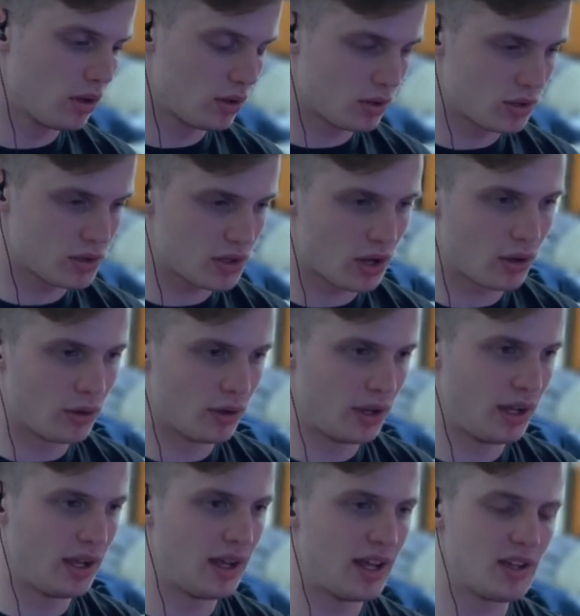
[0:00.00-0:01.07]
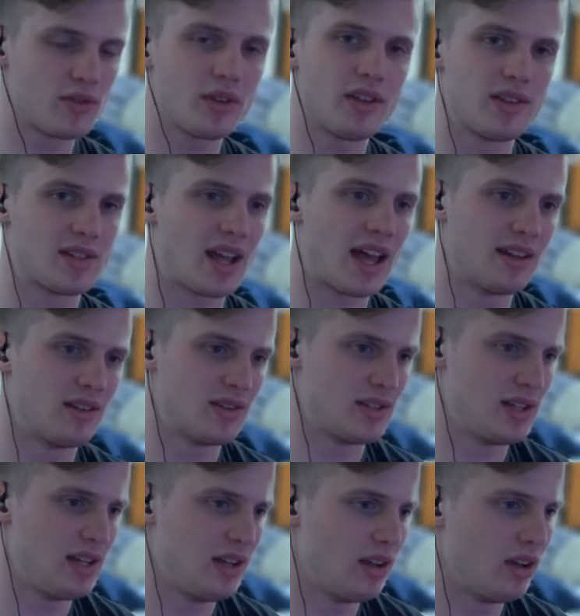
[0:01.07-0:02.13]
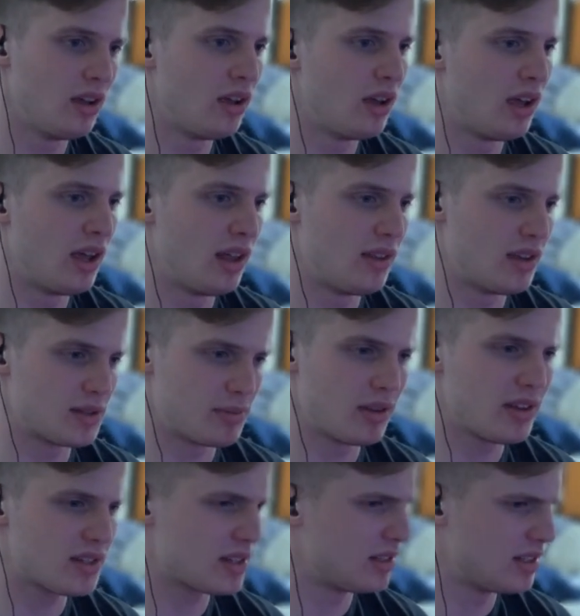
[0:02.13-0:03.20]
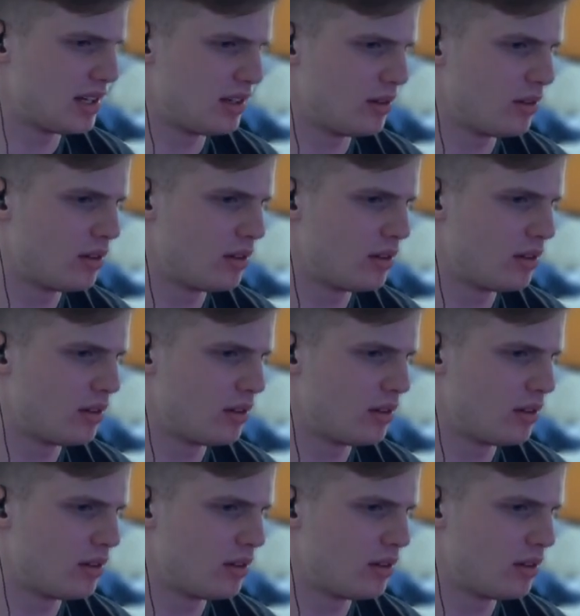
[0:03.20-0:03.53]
So it's really sad to see this, but let's continue.